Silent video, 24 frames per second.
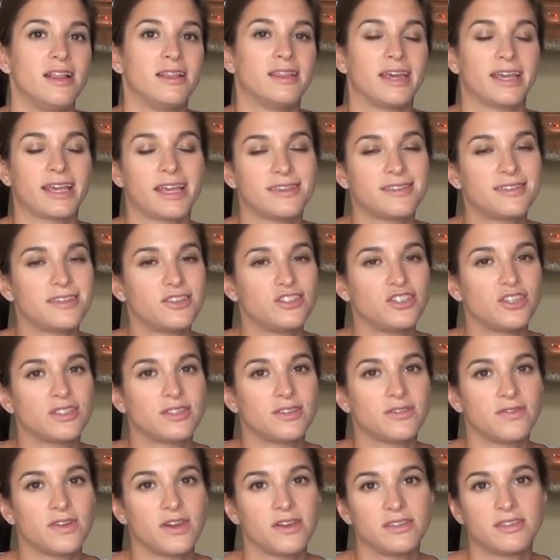like I said, she
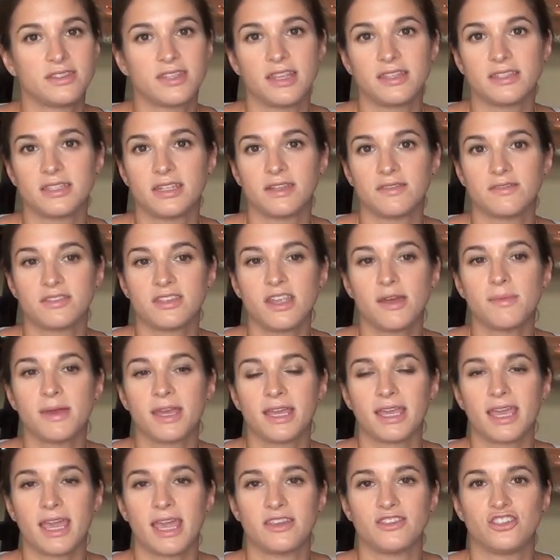has a very sensitive
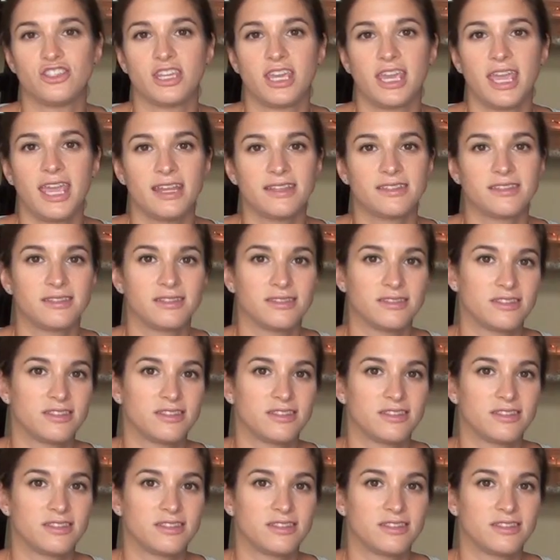stomach and she can't